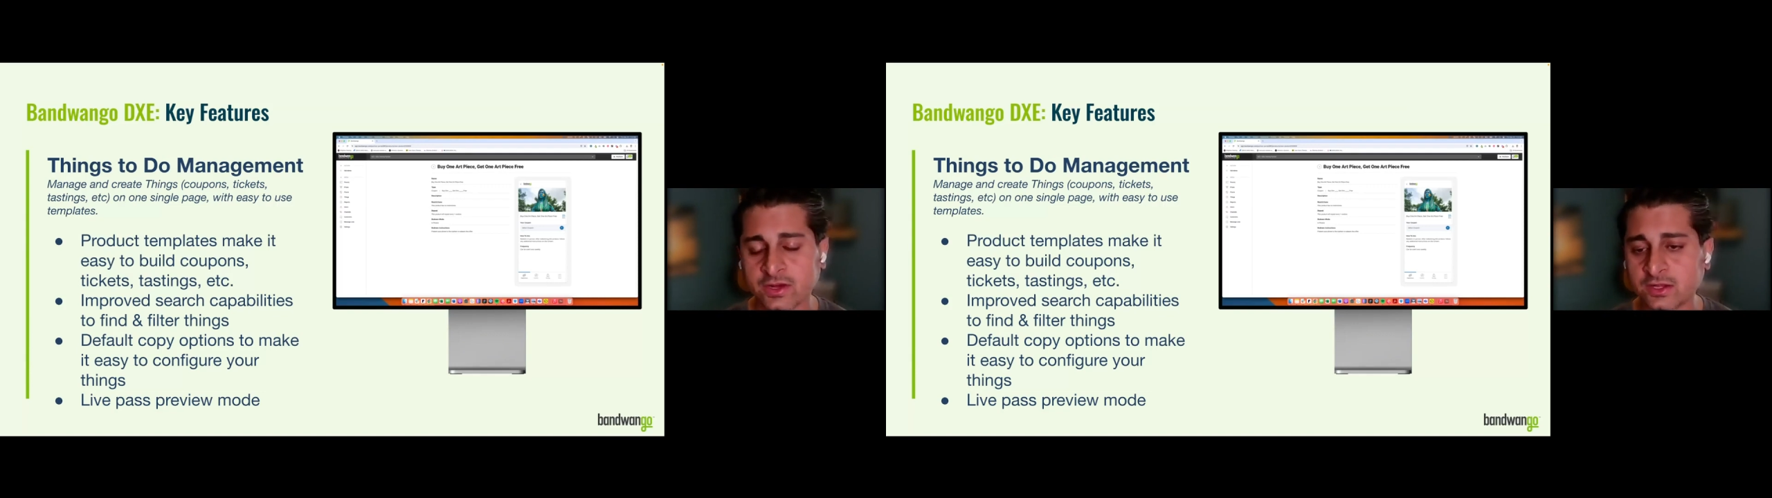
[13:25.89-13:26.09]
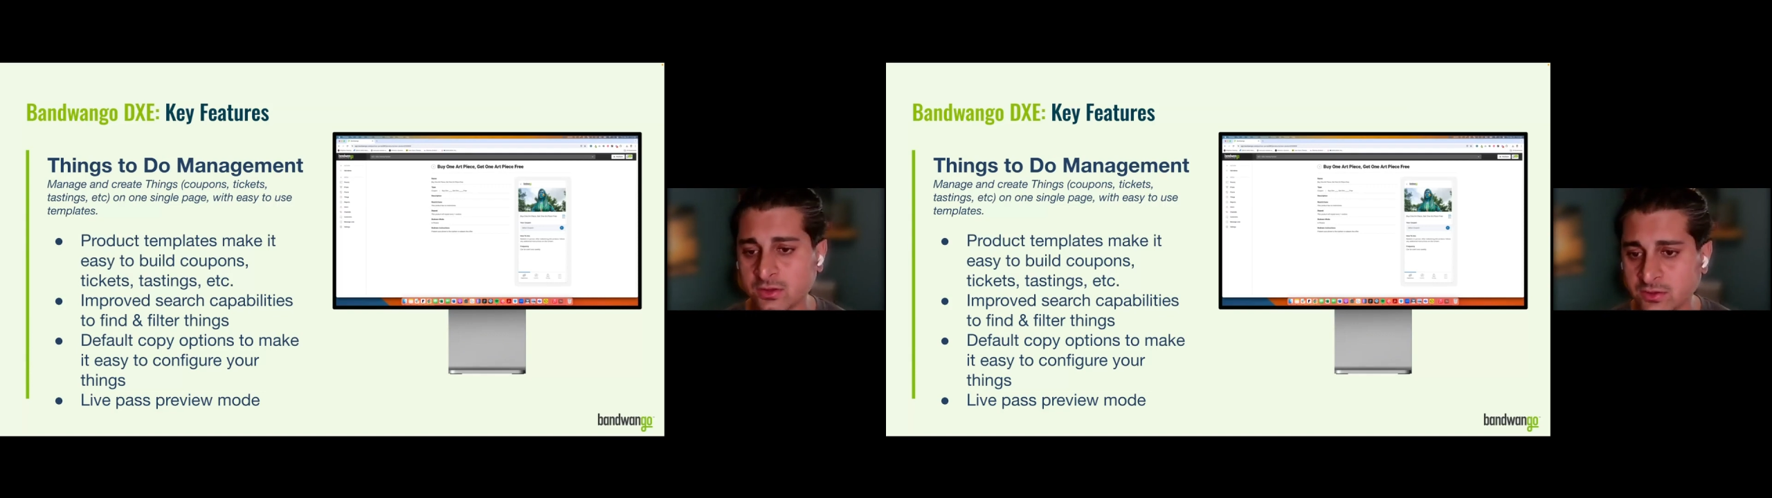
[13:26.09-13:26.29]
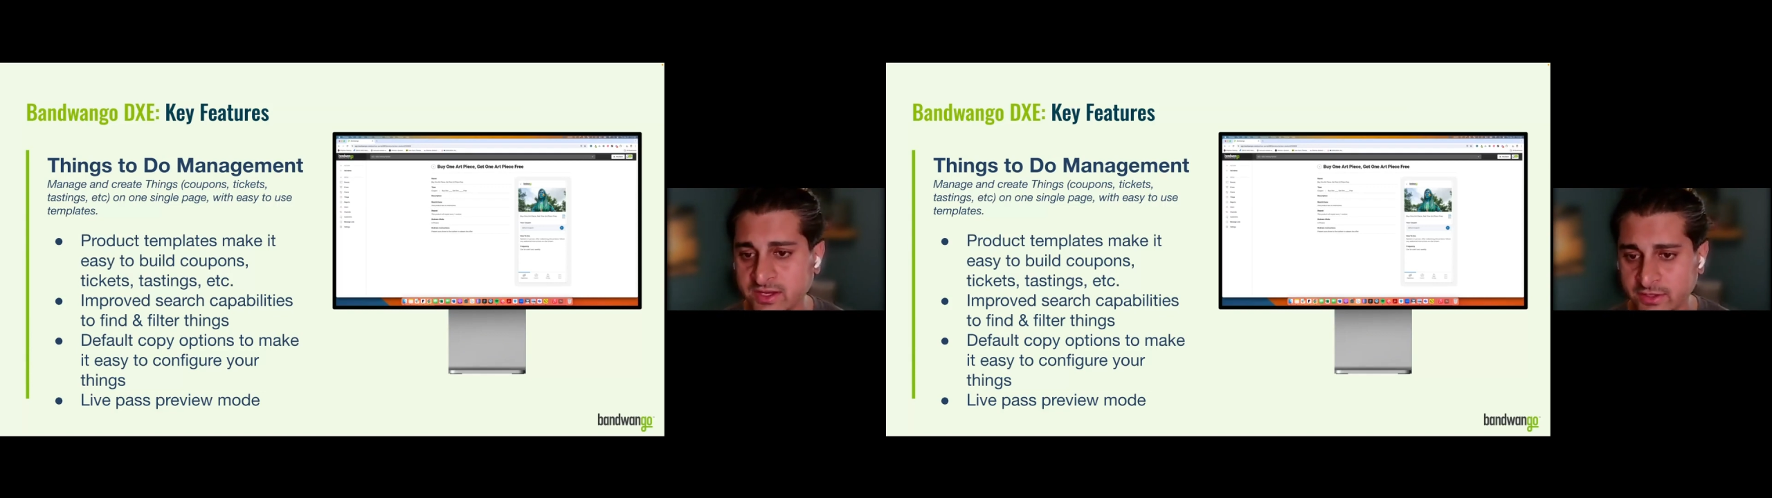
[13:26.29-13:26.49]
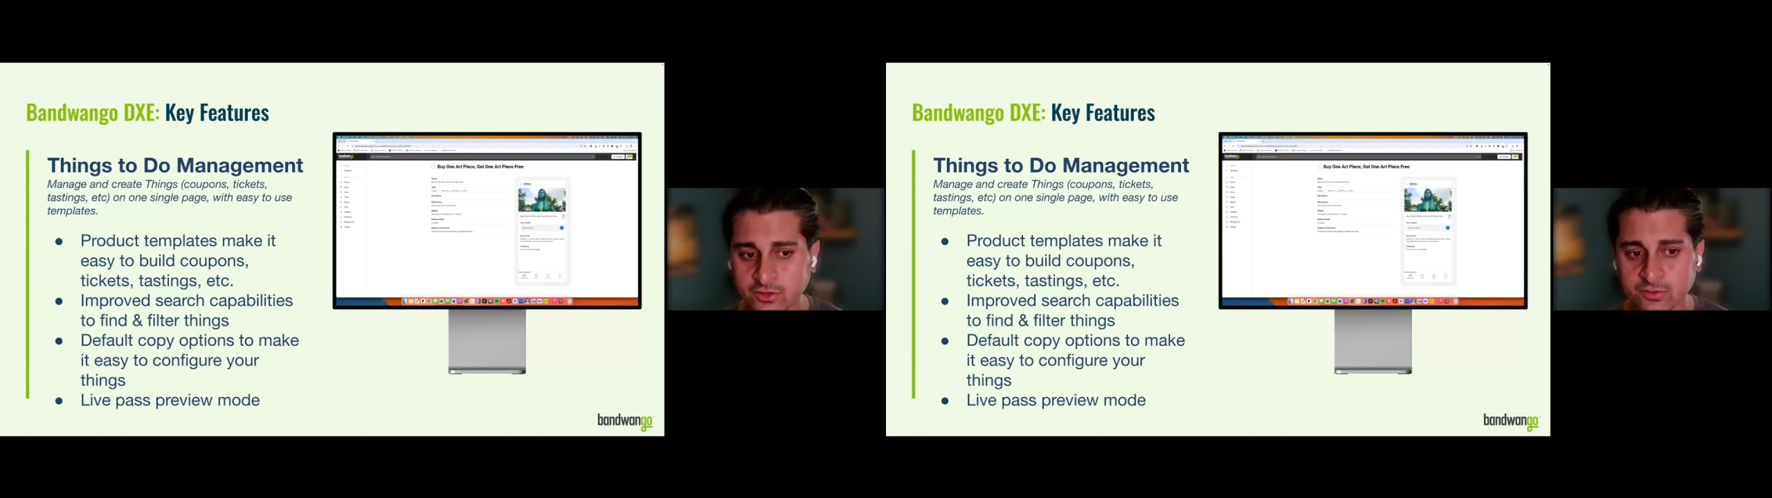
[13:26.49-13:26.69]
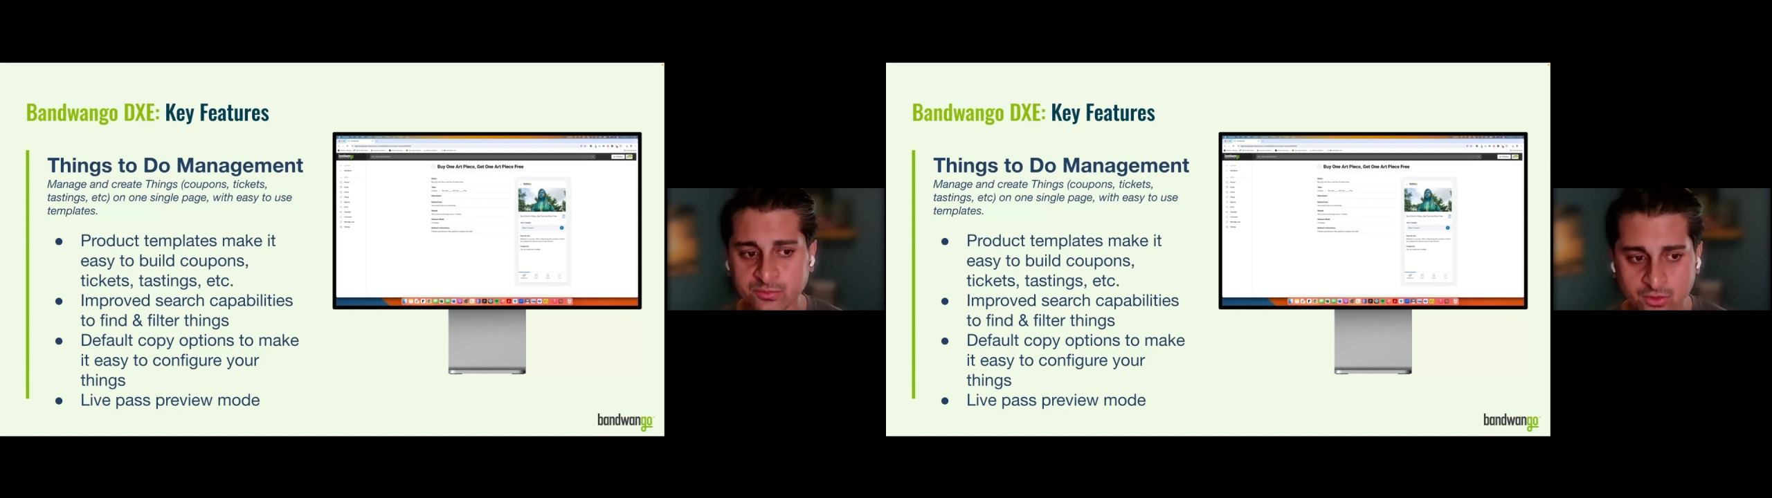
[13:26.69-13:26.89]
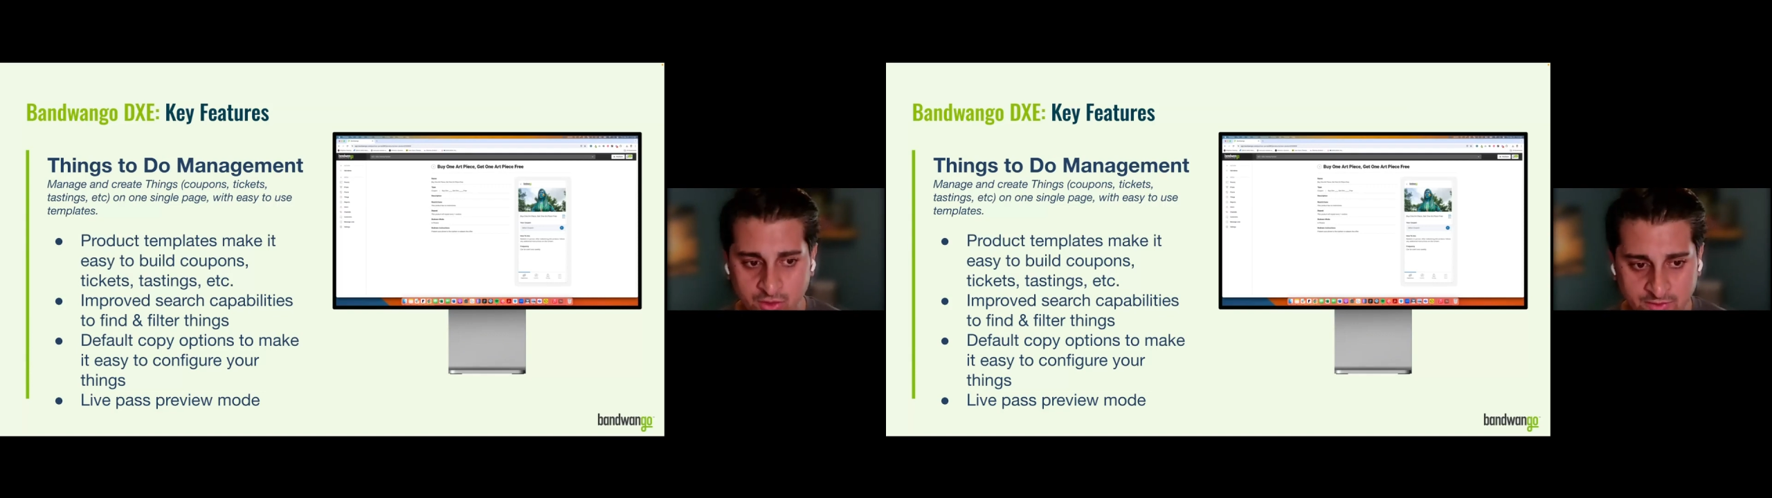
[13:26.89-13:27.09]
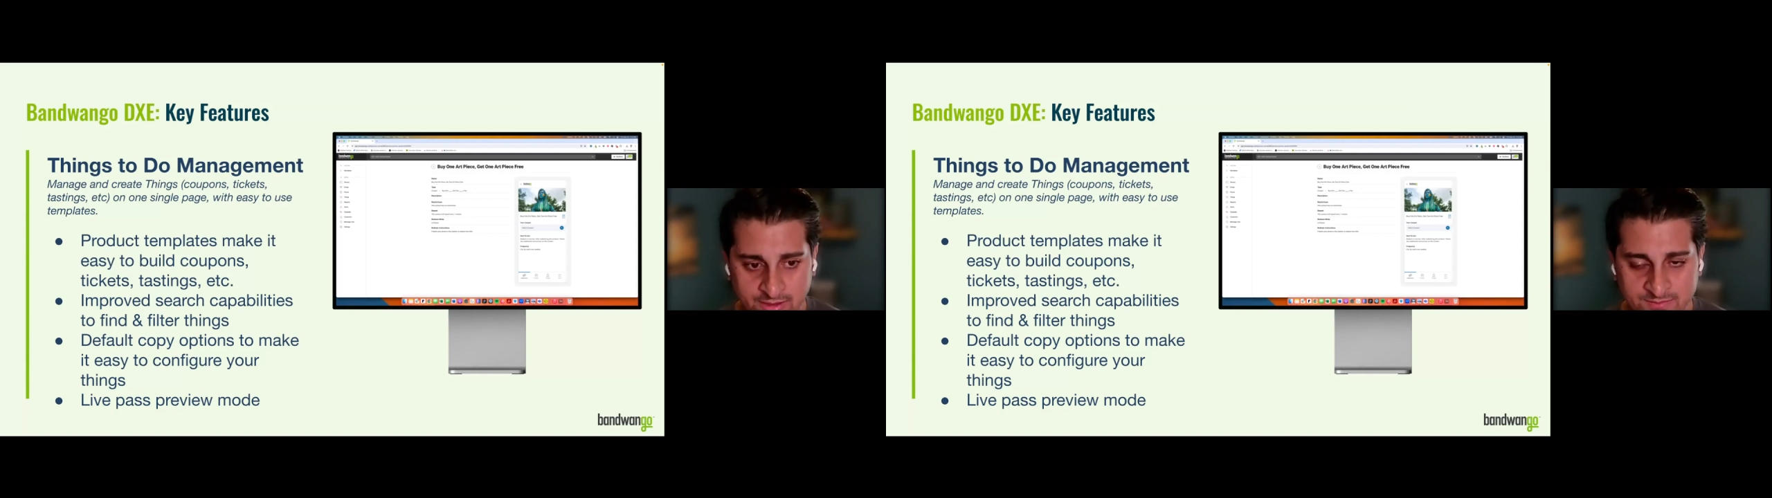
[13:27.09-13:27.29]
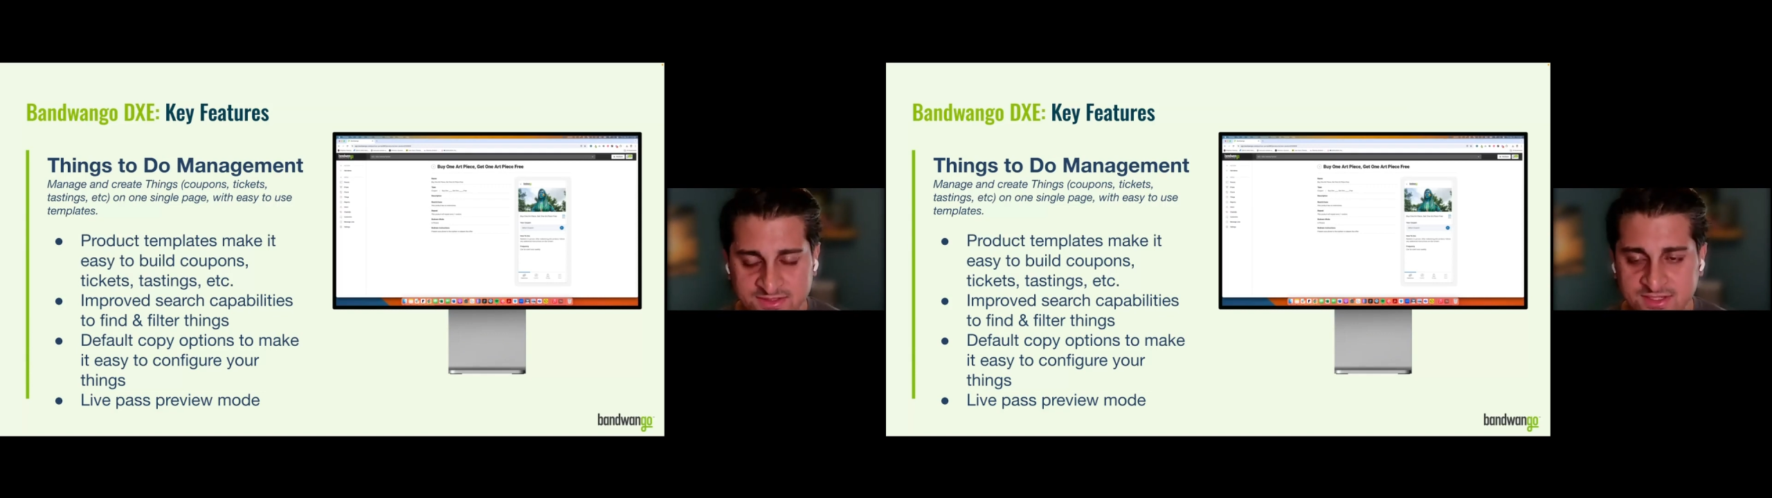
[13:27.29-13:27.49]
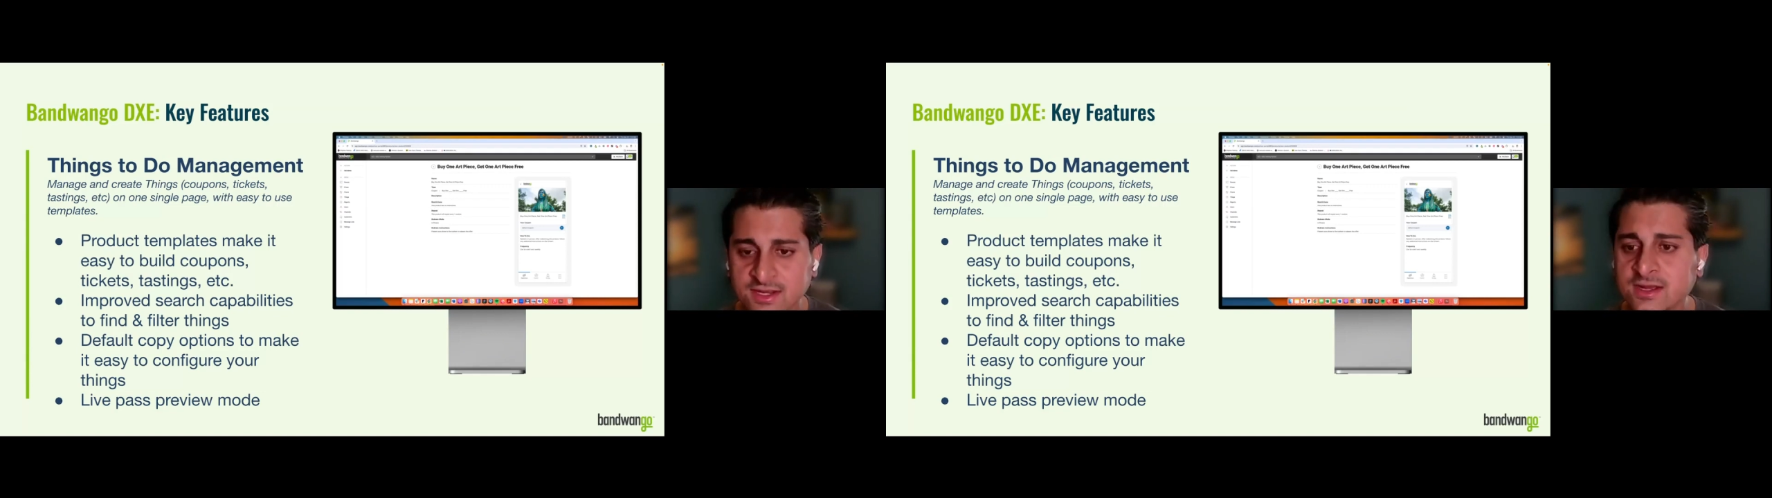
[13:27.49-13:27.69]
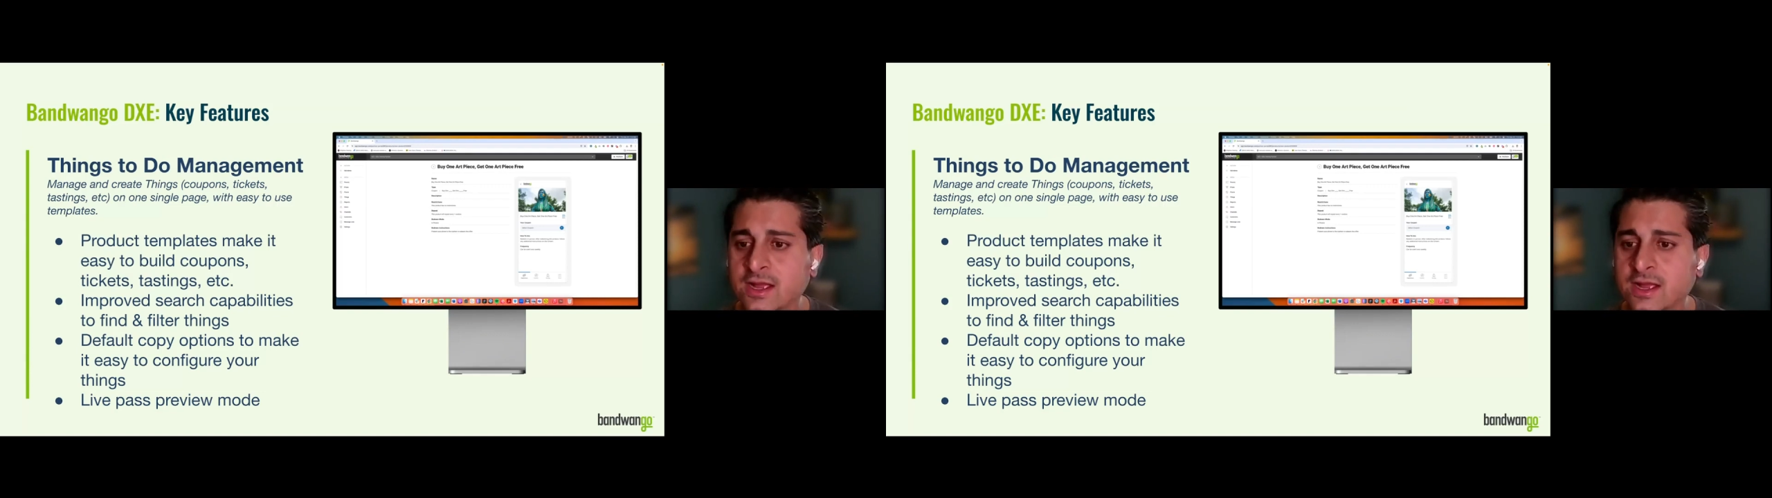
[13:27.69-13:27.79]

including in your programs.